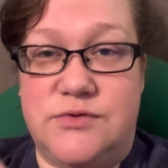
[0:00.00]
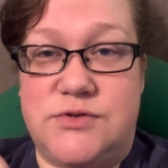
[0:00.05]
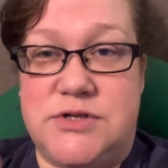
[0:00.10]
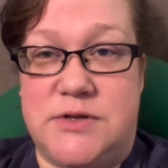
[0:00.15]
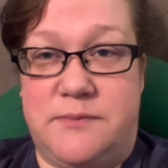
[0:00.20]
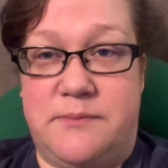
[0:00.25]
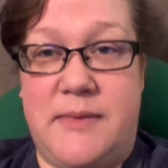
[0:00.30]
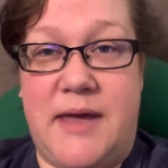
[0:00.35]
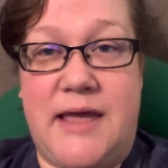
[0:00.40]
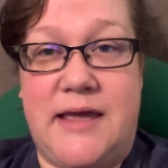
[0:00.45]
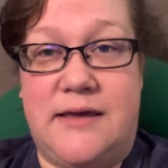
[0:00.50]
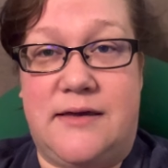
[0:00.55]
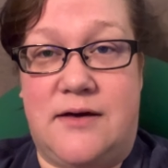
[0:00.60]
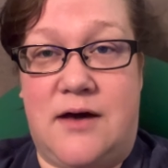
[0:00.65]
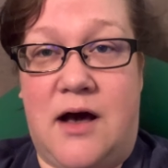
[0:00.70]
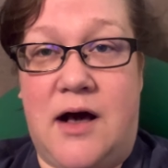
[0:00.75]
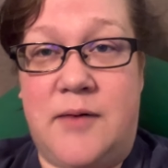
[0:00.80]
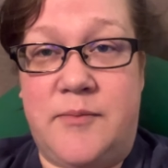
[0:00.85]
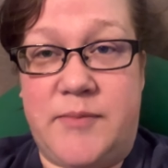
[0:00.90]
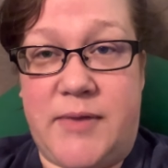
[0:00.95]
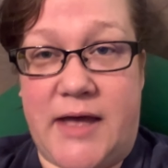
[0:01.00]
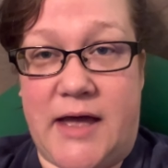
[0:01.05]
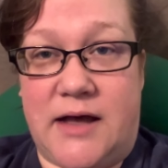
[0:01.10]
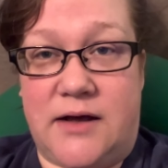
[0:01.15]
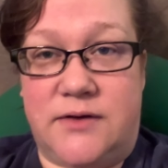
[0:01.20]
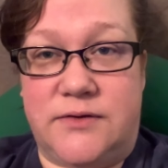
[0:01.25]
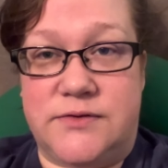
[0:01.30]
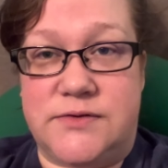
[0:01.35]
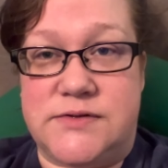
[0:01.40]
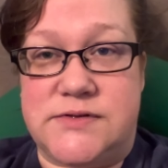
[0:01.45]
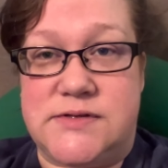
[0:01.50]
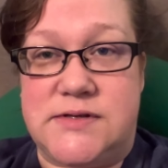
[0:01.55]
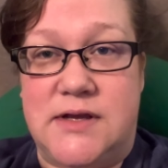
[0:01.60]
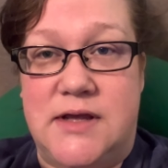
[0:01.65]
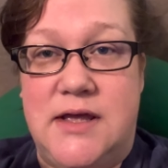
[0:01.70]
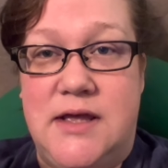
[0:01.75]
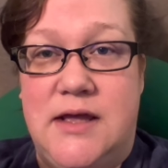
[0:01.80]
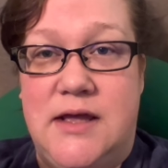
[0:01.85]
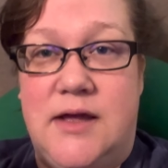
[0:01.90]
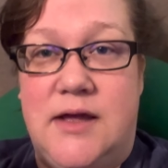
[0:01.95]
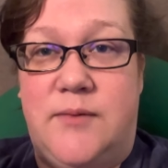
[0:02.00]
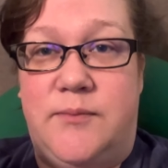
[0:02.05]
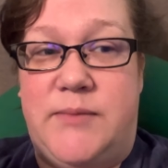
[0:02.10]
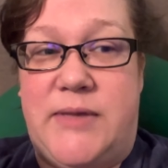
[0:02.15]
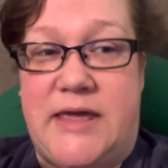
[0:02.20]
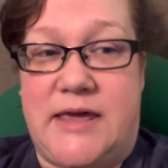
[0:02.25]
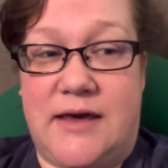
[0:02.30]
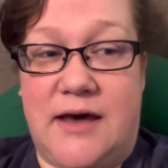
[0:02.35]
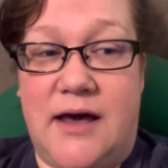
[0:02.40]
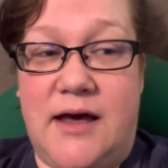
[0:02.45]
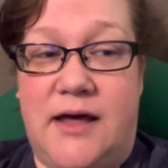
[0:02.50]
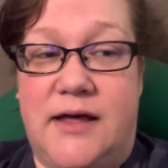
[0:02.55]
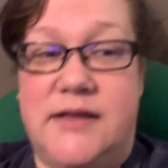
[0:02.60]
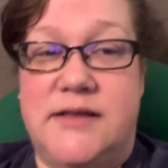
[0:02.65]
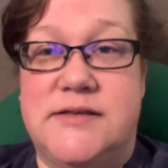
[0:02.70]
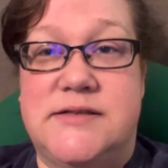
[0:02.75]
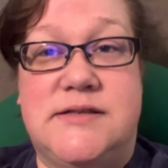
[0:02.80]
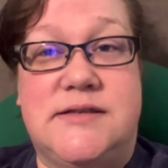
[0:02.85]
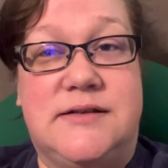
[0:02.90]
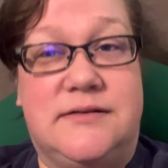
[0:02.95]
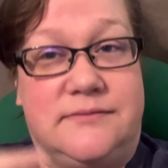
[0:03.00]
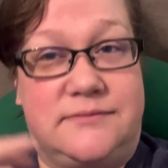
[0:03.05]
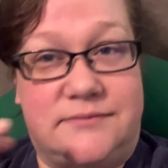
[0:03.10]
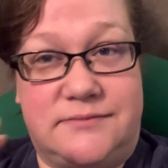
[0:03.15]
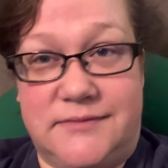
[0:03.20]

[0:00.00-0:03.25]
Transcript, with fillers: to make compounds because,